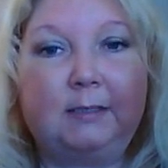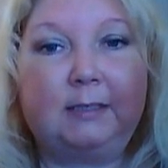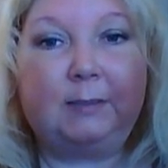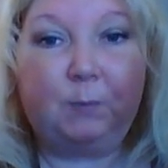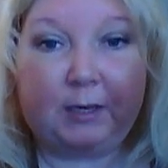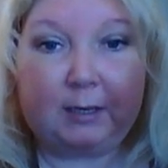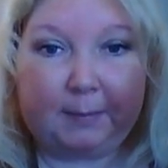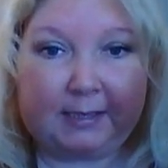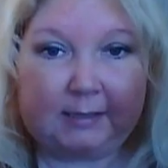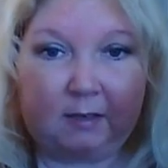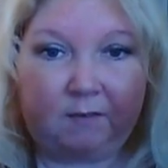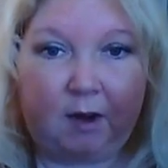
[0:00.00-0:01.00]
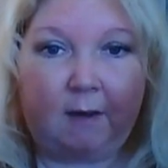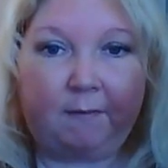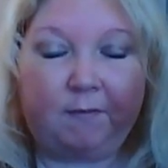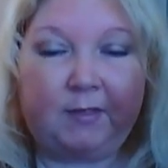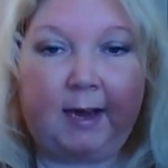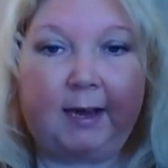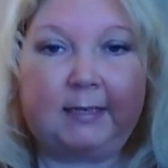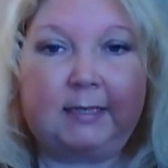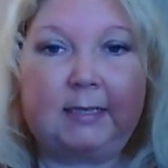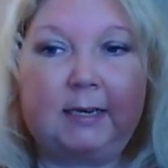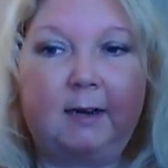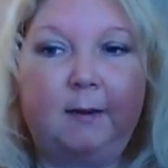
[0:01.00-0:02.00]
weaning myself off of
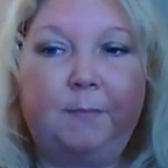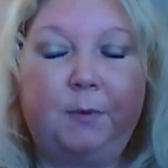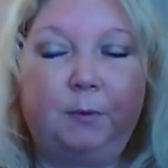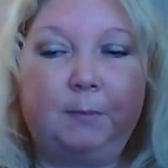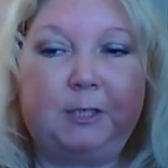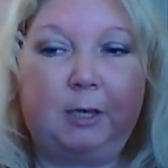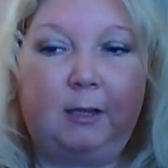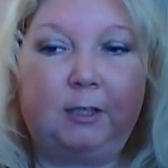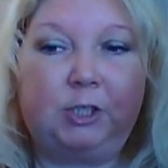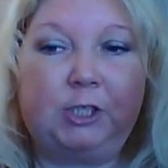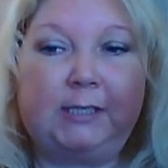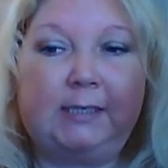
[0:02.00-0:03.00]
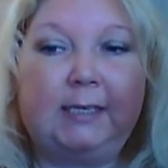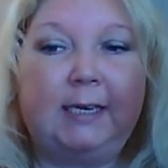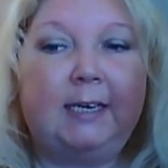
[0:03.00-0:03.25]
that. The rheumatologist,